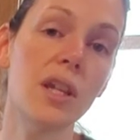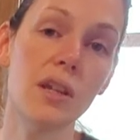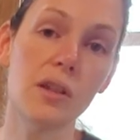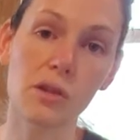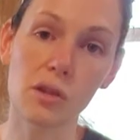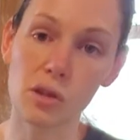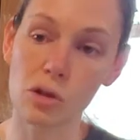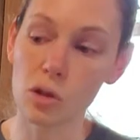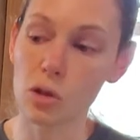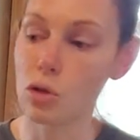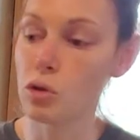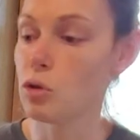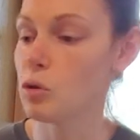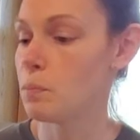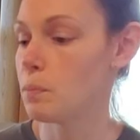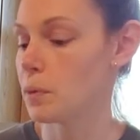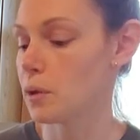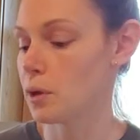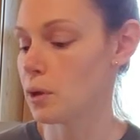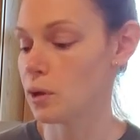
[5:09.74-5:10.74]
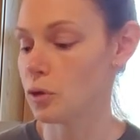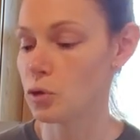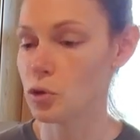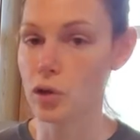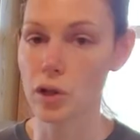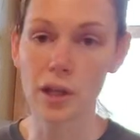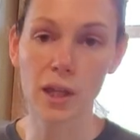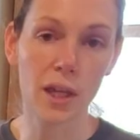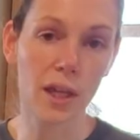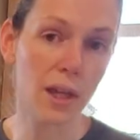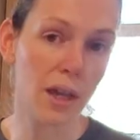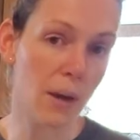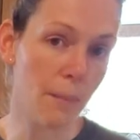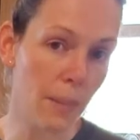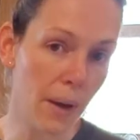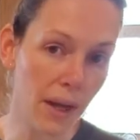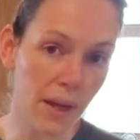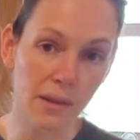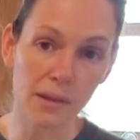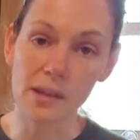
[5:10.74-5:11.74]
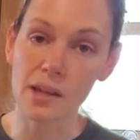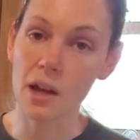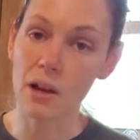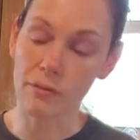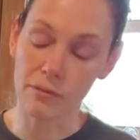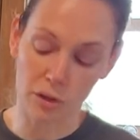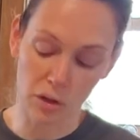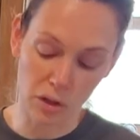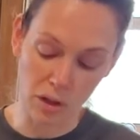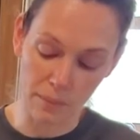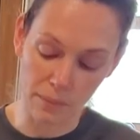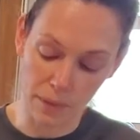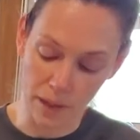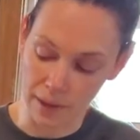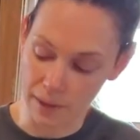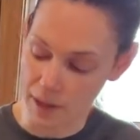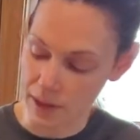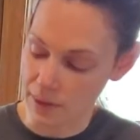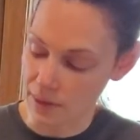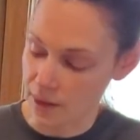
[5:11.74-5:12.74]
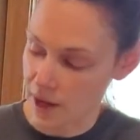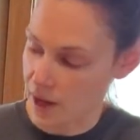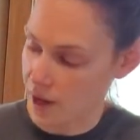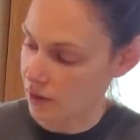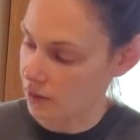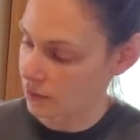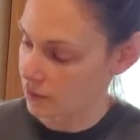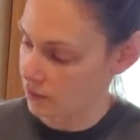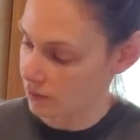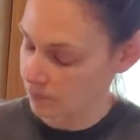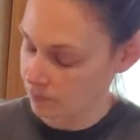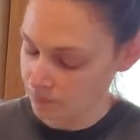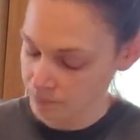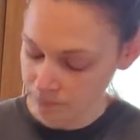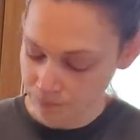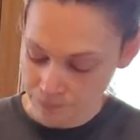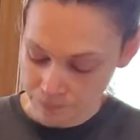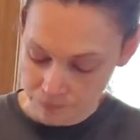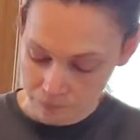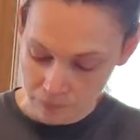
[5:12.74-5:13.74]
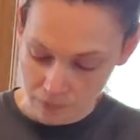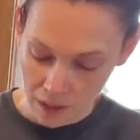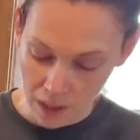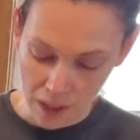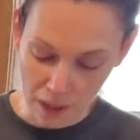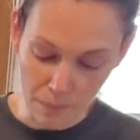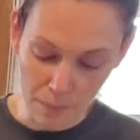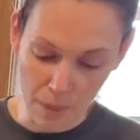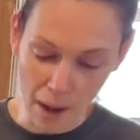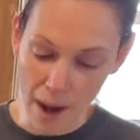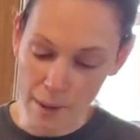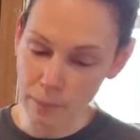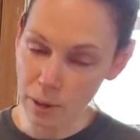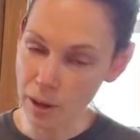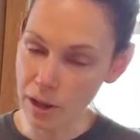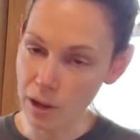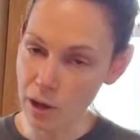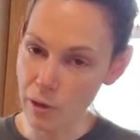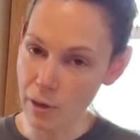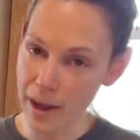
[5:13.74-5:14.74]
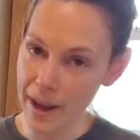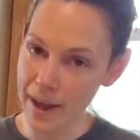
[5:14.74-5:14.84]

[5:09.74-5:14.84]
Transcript: to eat soup or drinking it by itself or something like that. Um, I'm going to go